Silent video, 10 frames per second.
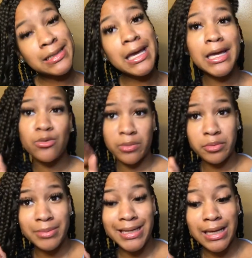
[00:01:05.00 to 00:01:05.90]
and
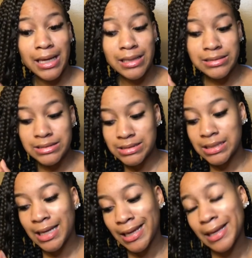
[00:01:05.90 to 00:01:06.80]
rubber bands
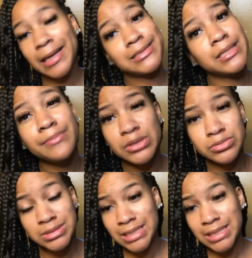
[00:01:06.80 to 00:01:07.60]
and some mousse